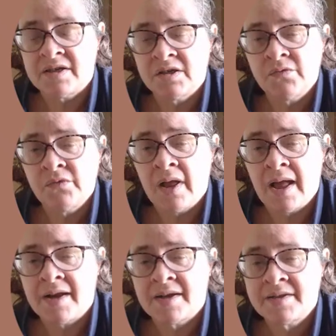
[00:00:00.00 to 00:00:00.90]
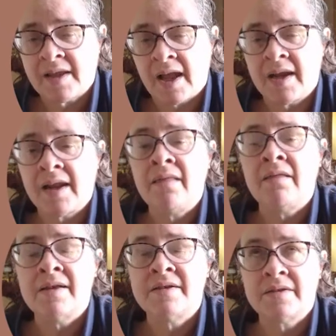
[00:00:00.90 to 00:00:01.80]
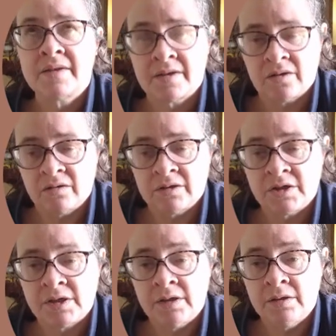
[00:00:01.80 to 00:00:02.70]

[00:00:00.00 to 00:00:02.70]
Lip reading: for understanding this technology.